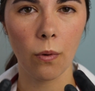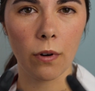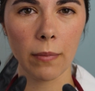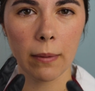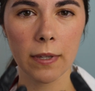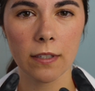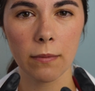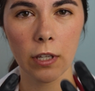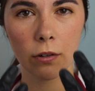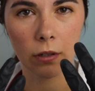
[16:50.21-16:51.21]
or maybe
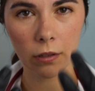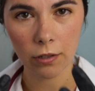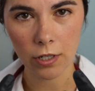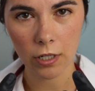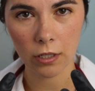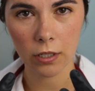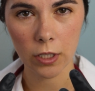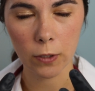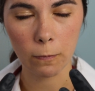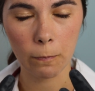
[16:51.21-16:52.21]
something you're allergic
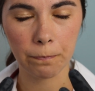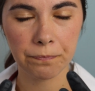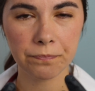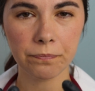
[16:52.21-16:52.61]
to.